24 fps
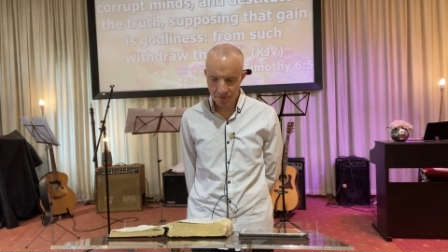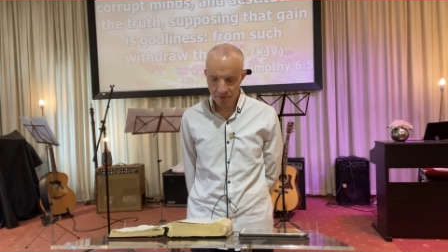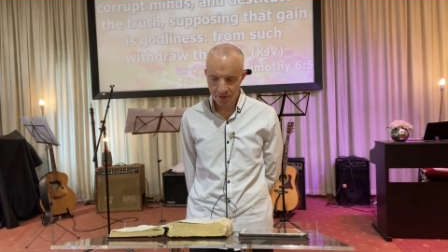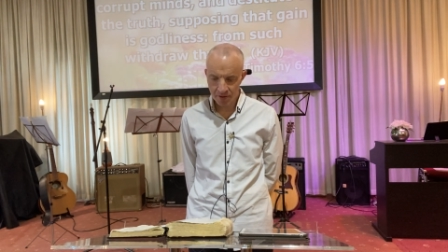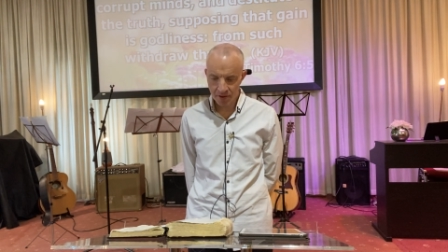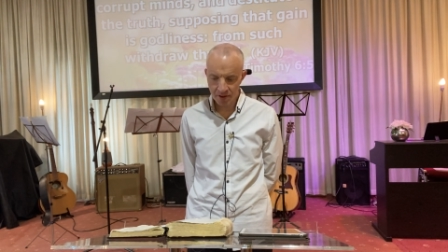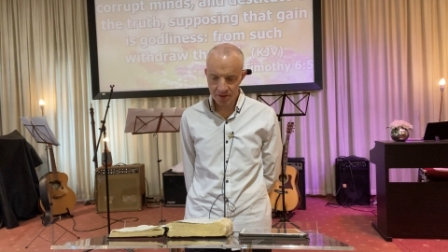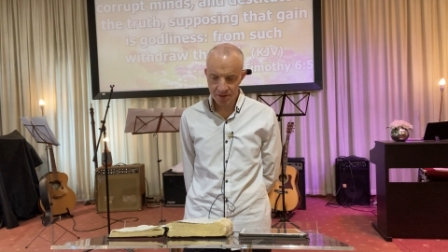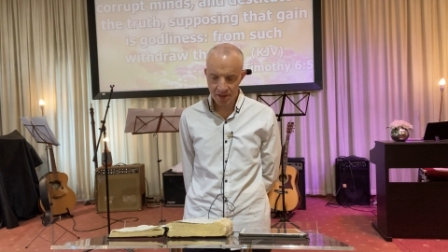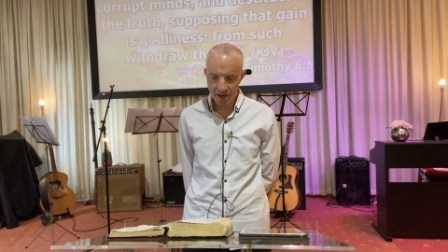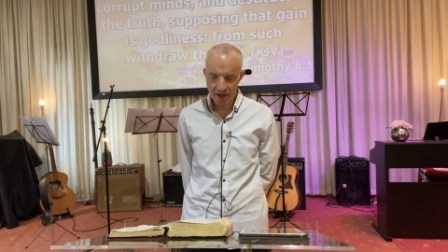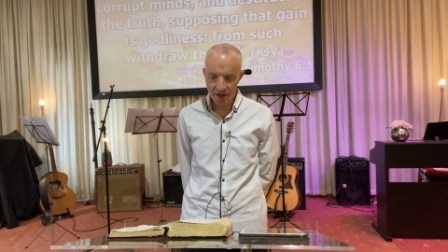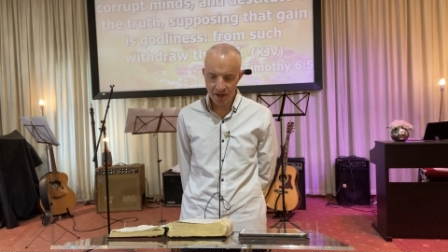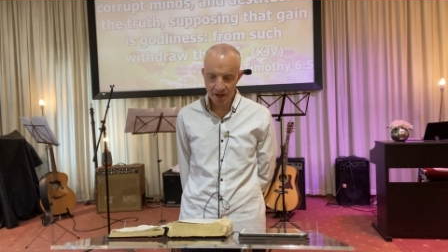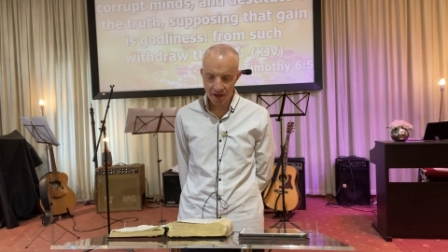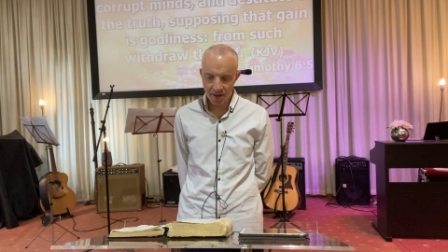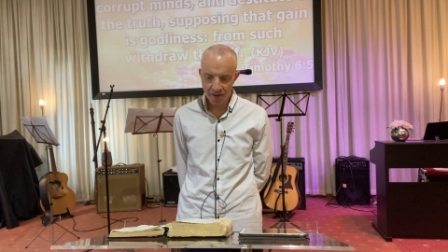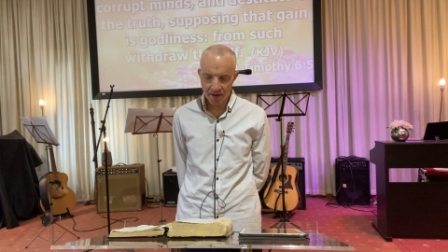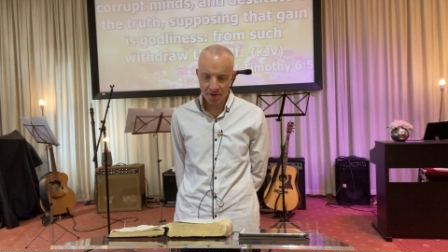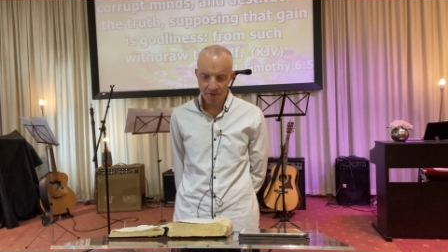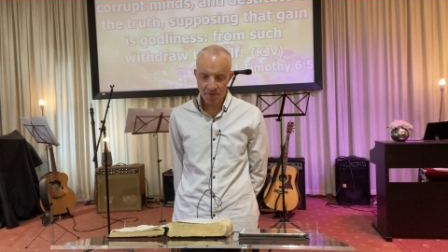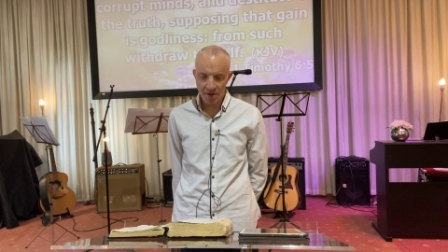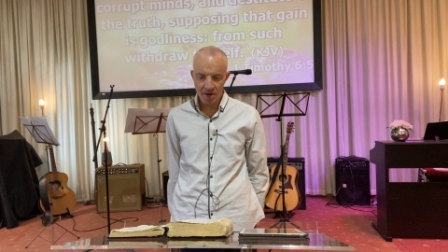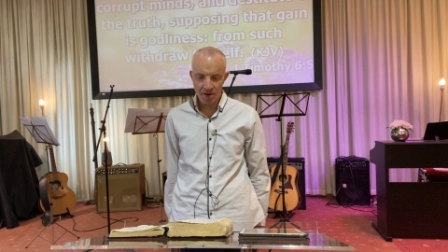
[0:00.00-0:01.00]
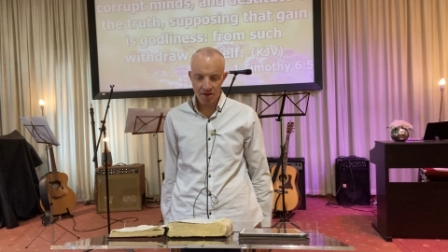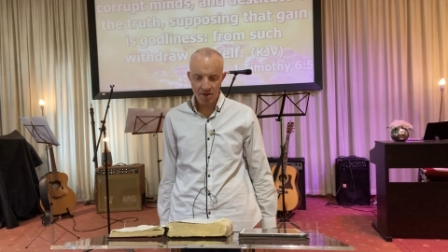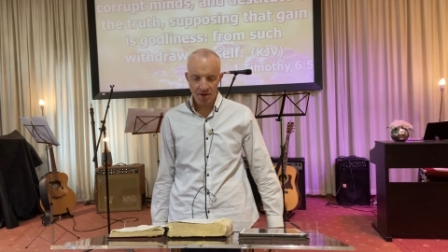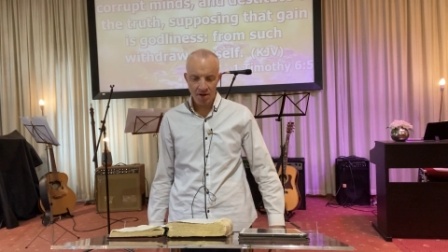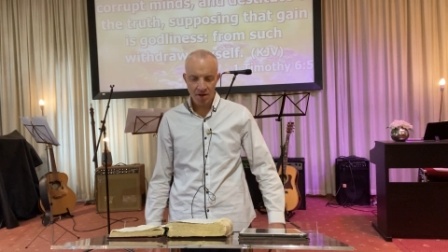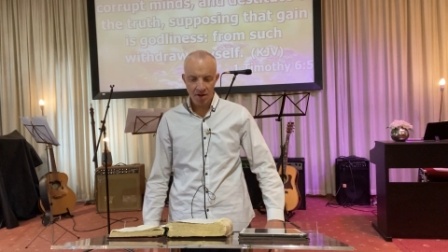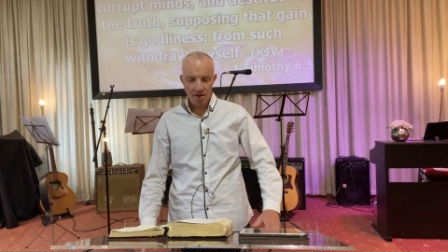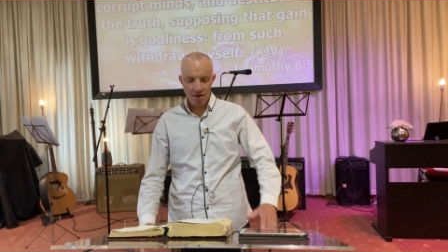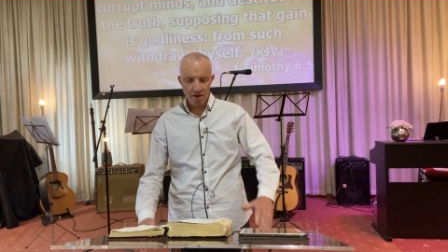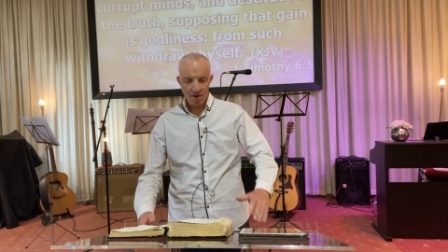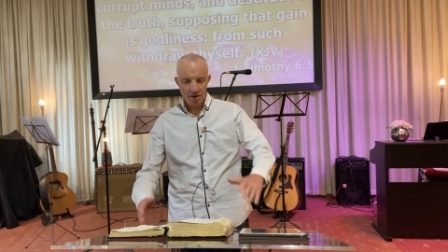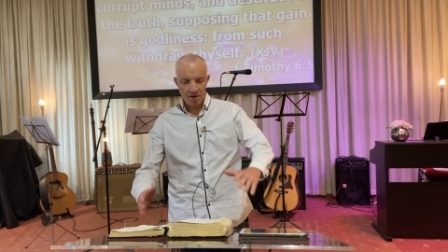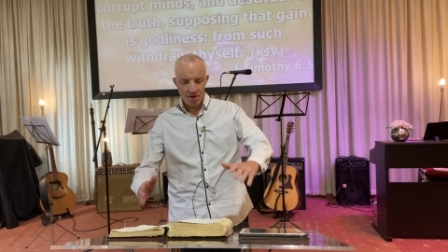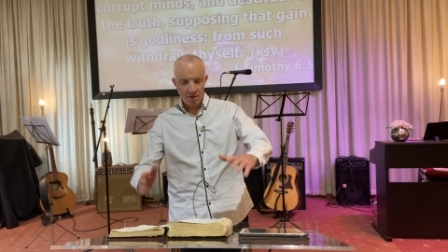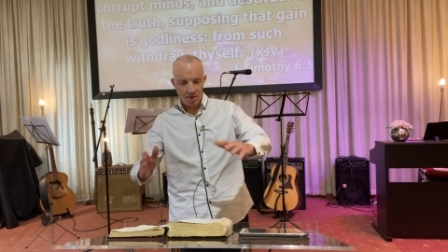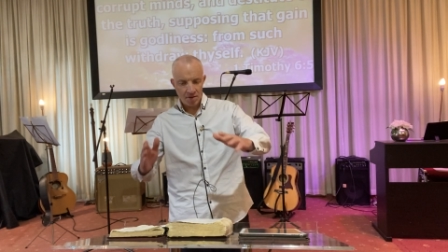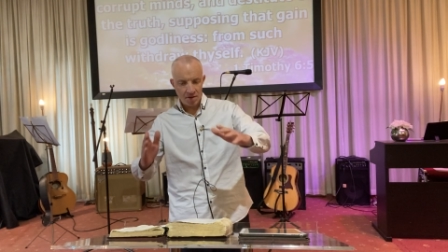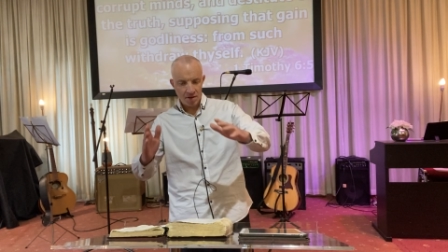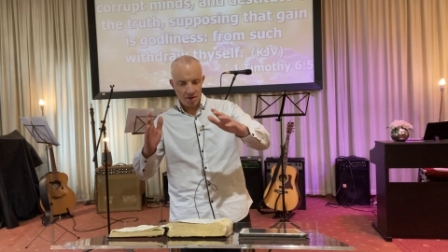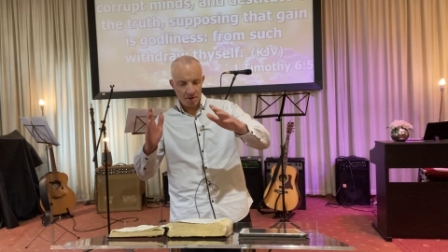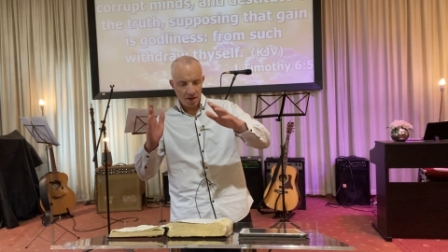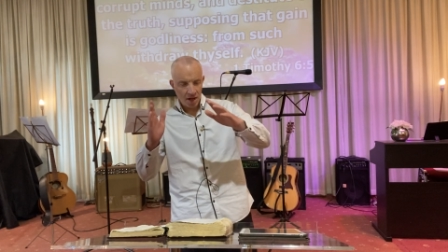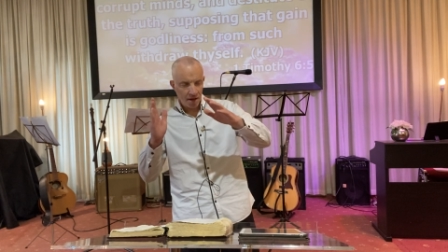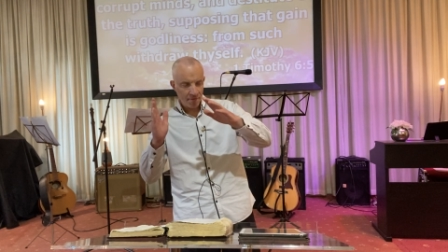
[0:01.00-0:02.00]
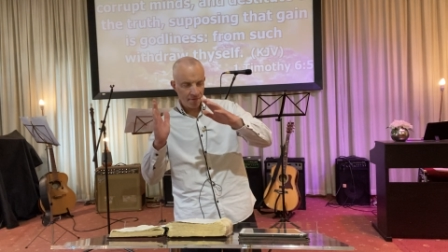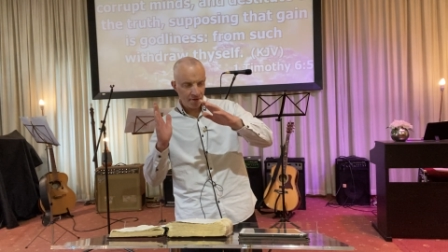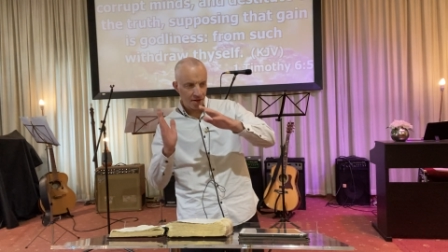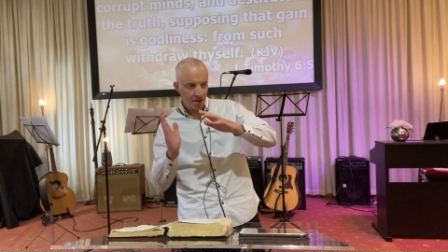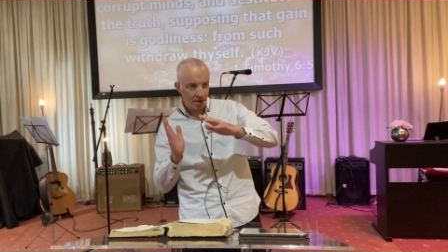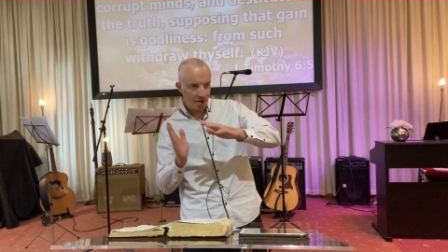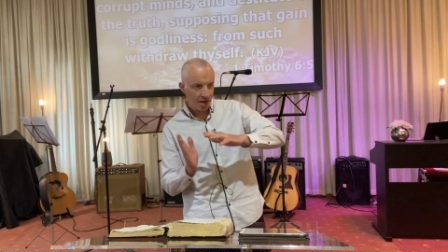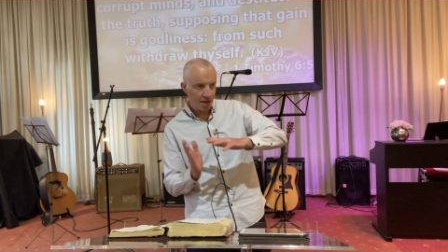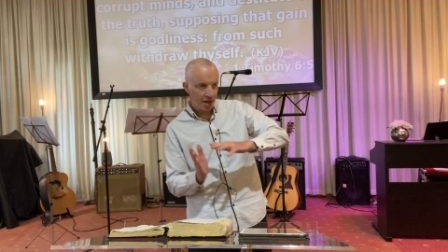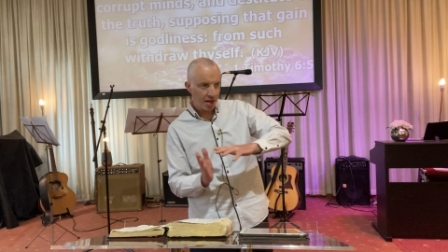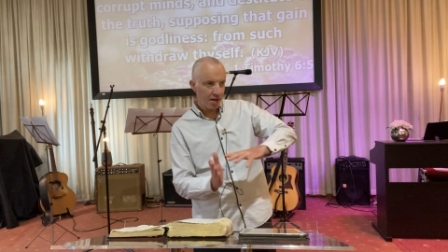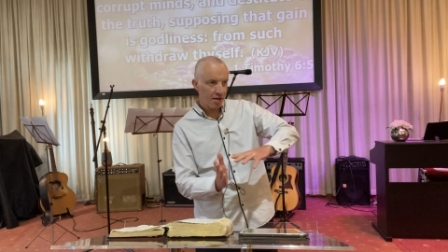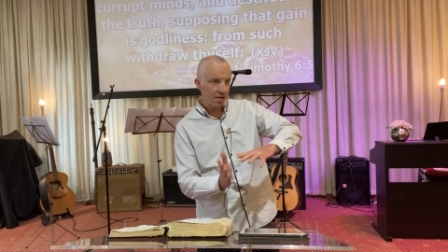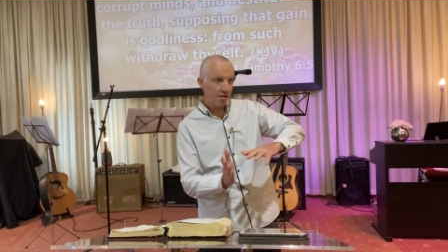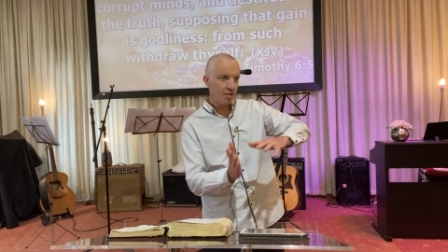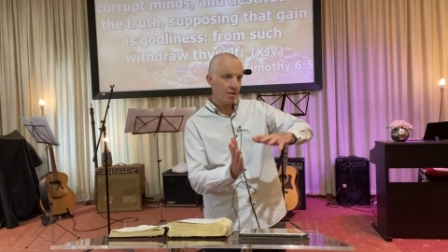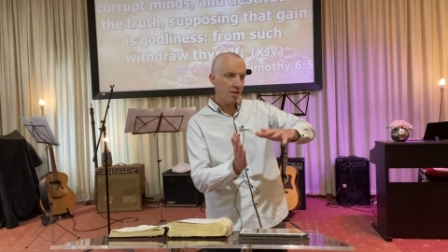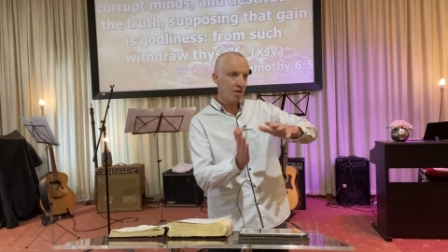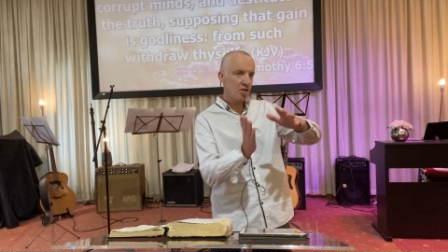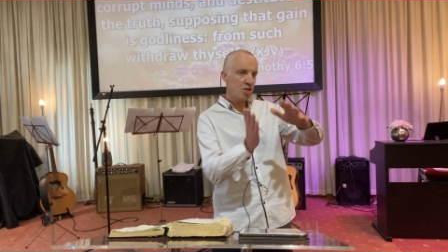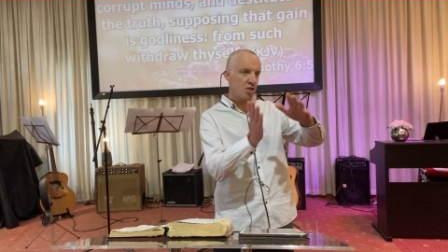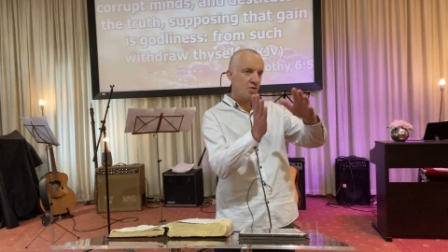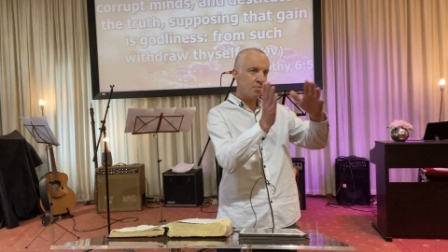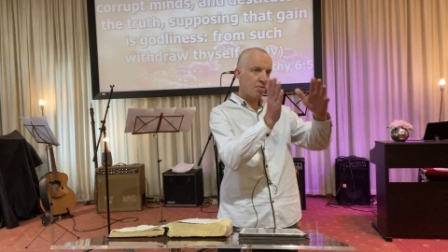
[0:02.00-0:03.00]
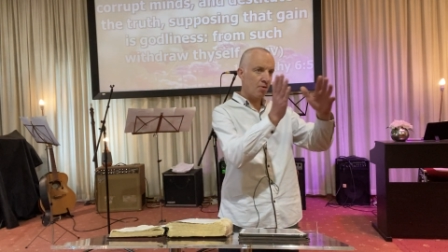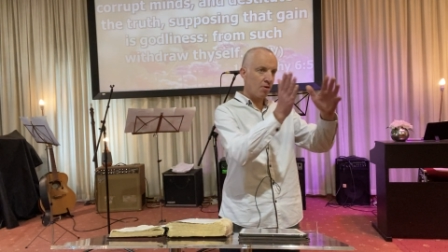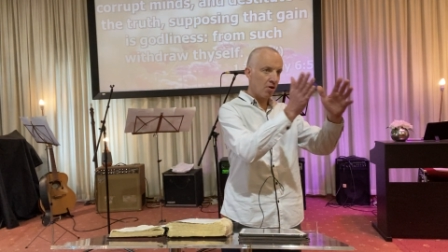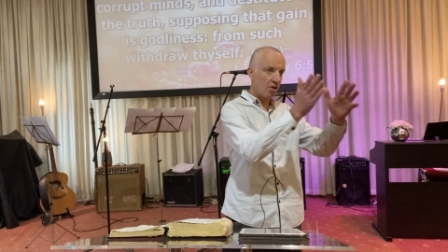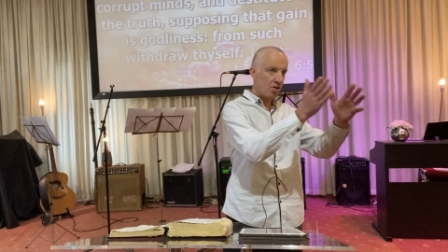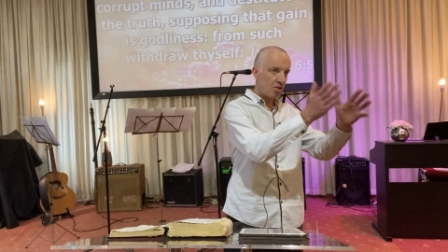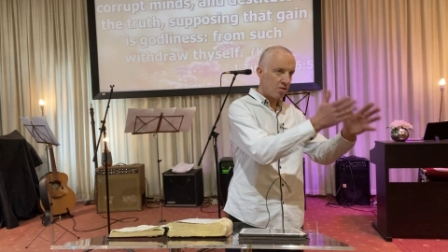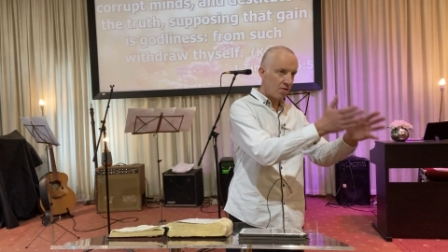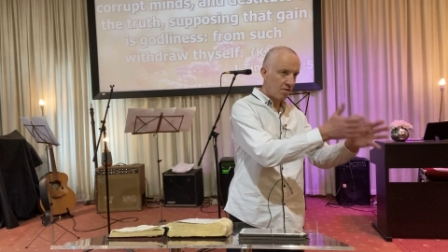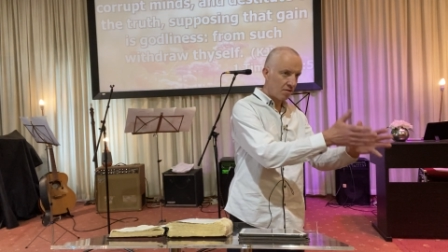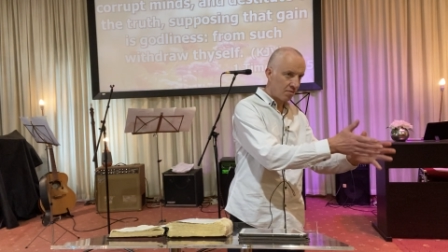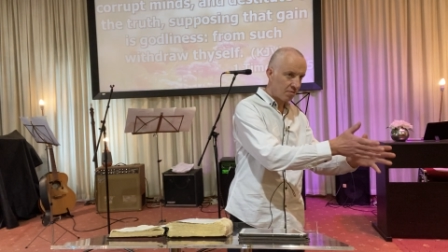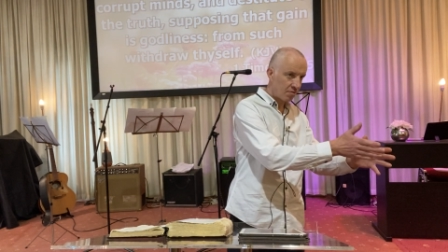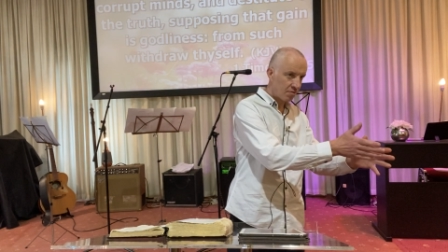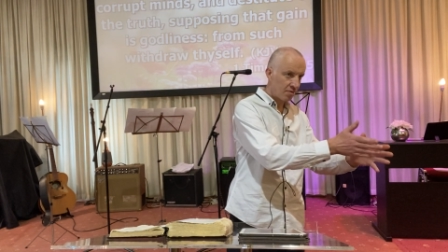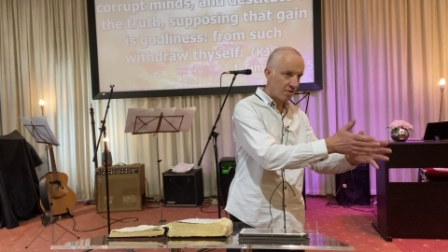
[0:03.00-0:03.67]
this idea that that that having gain is spiritual,